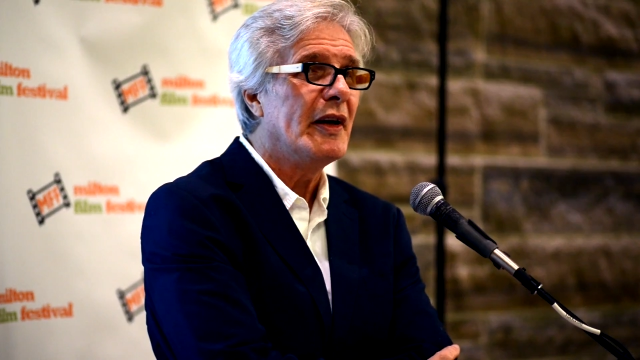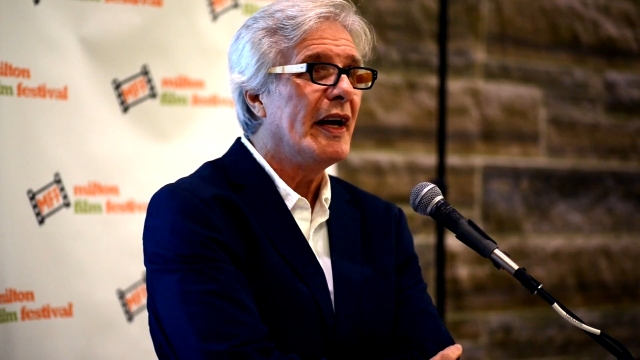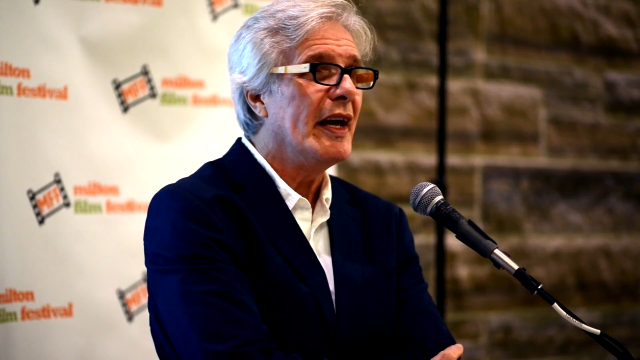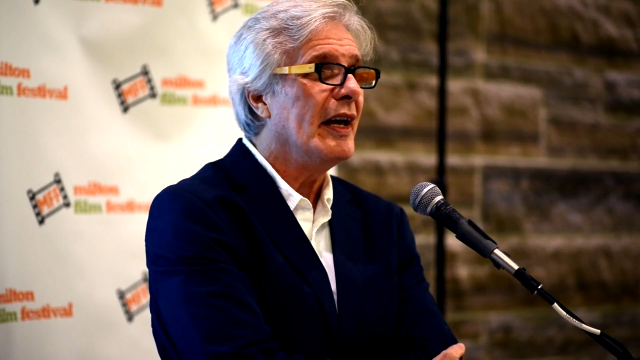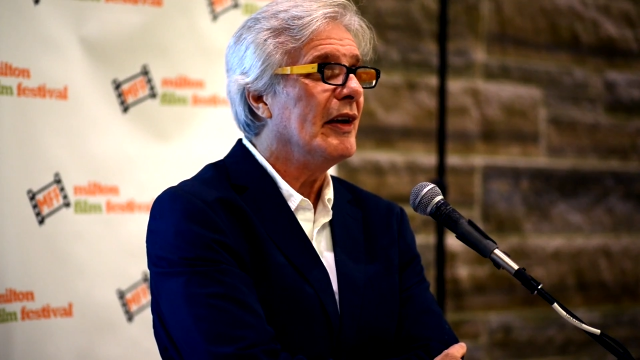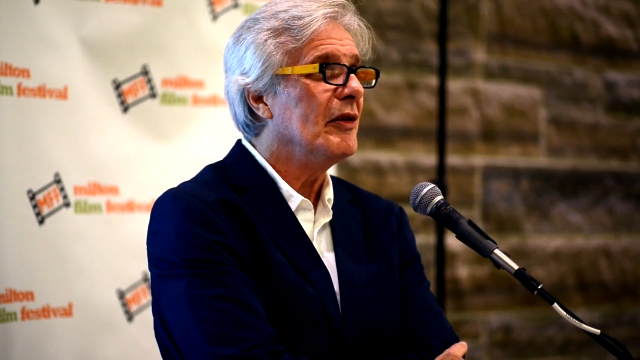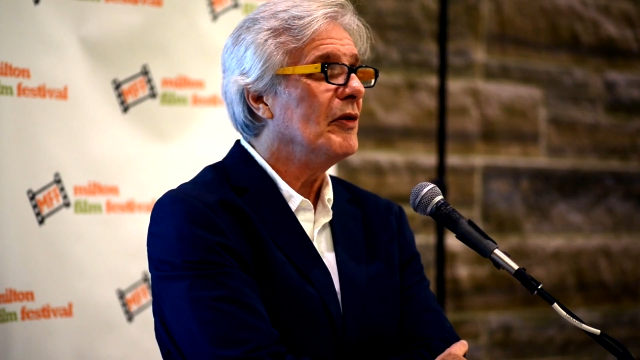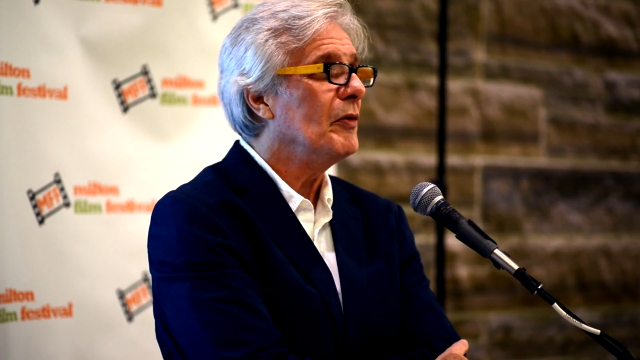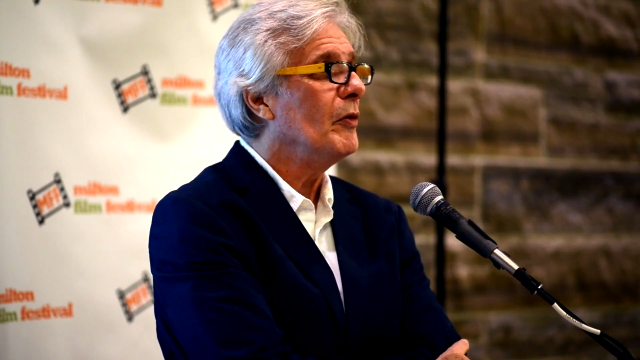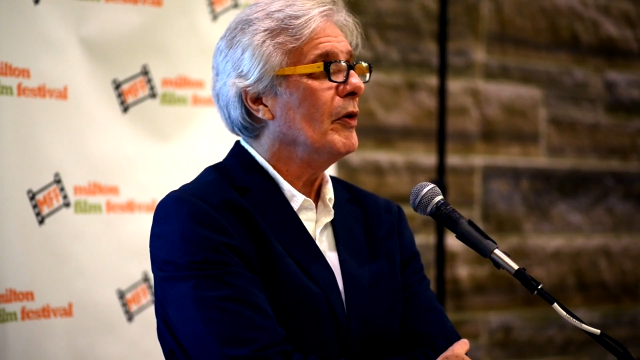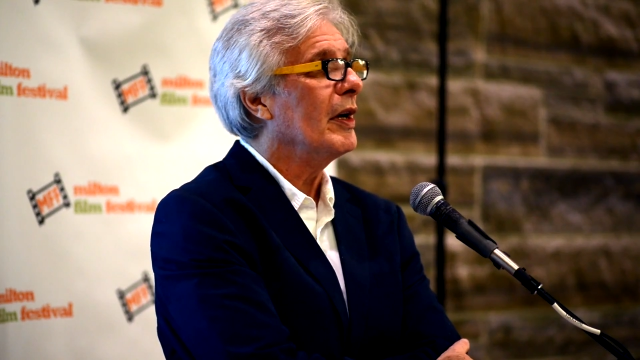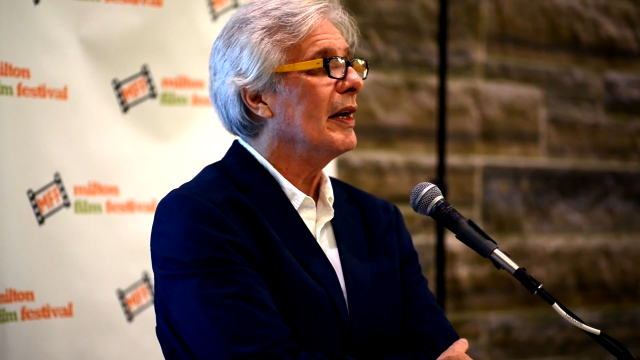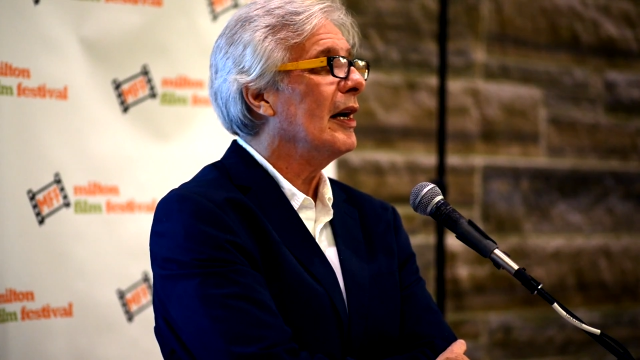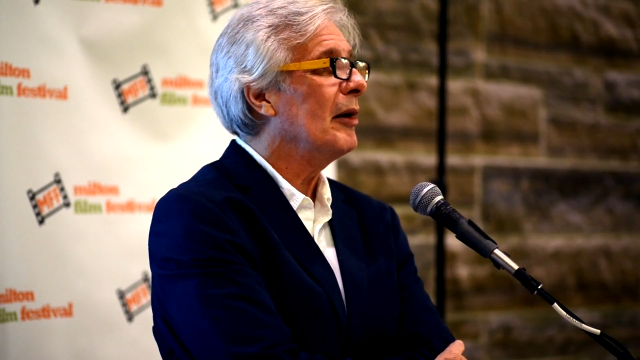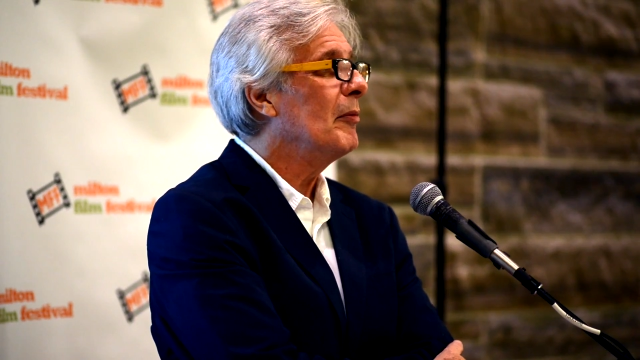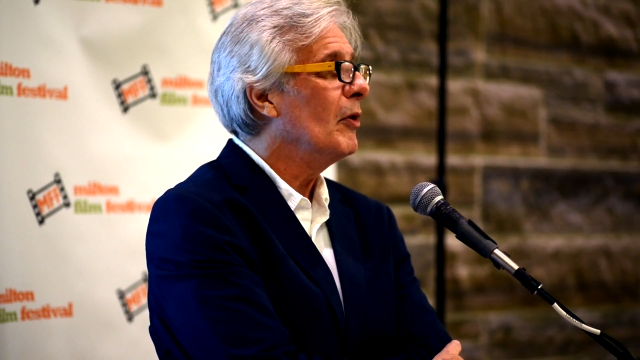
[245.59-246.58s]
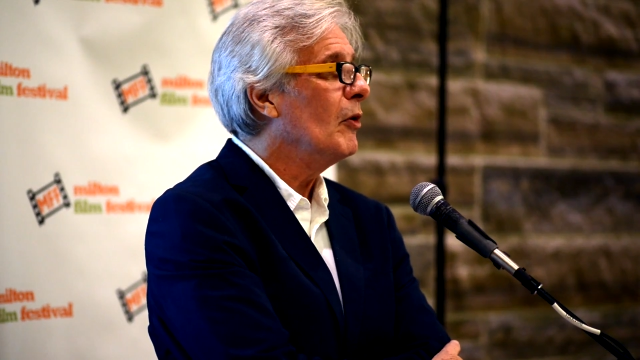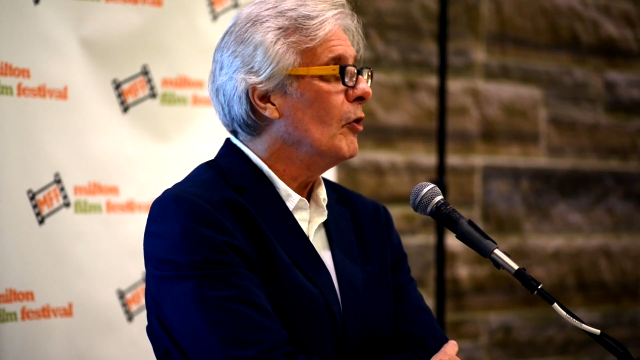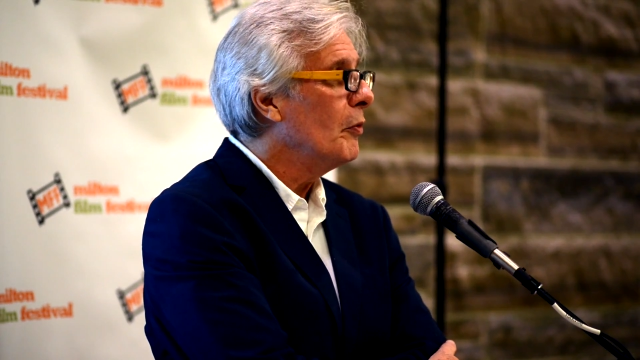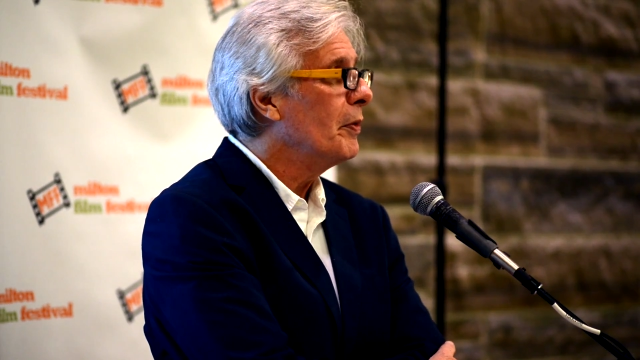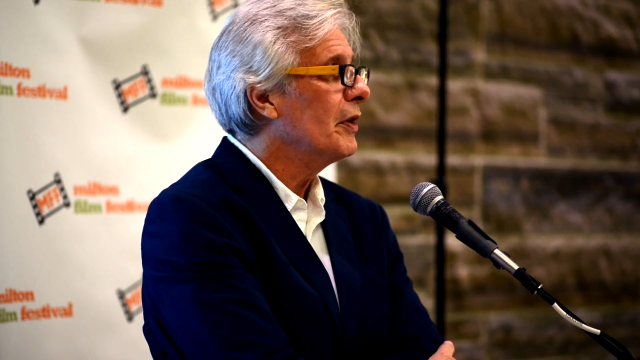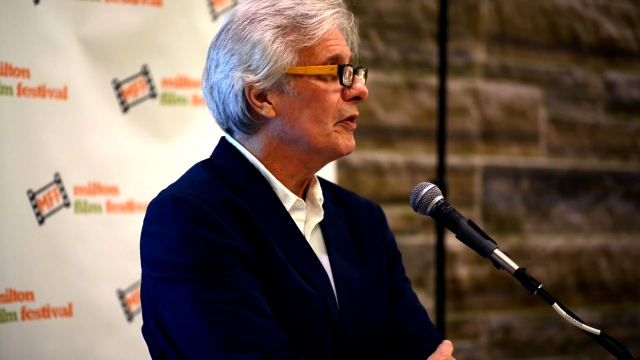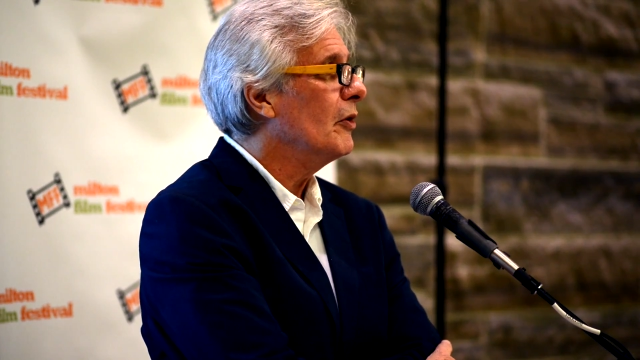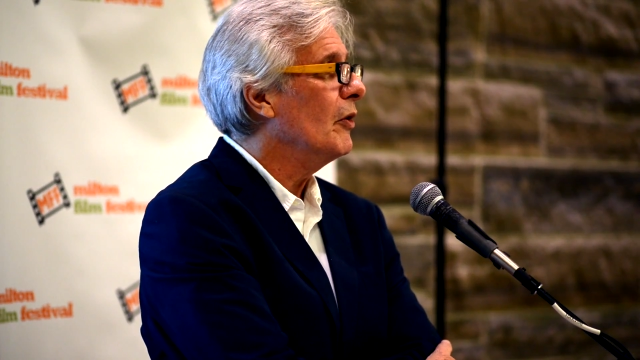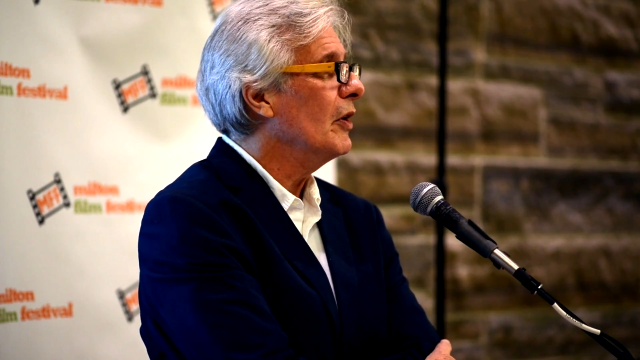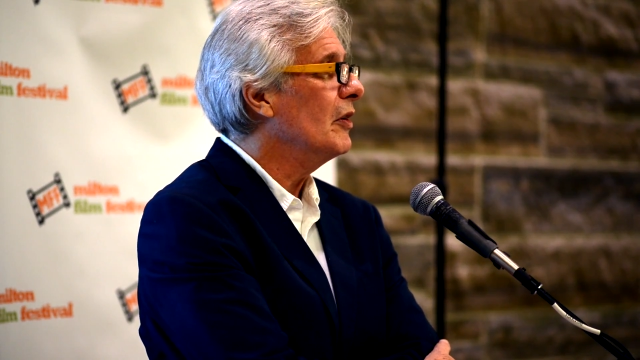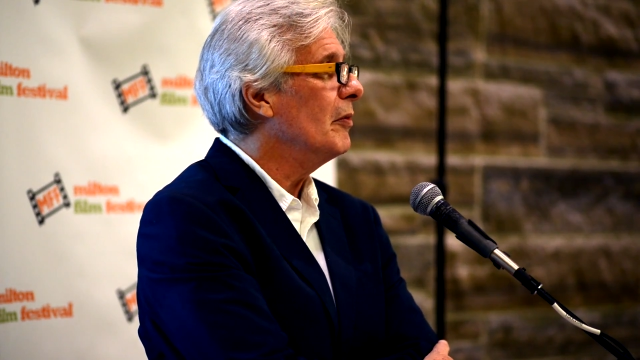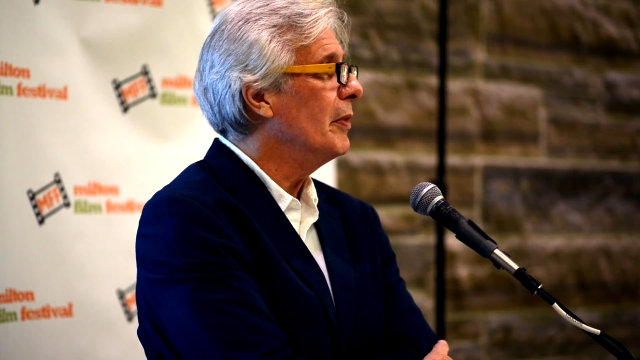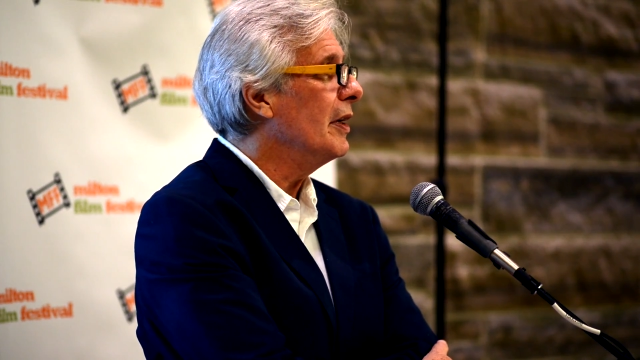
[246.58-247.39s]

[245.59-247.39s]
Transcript: to end what I hope is going to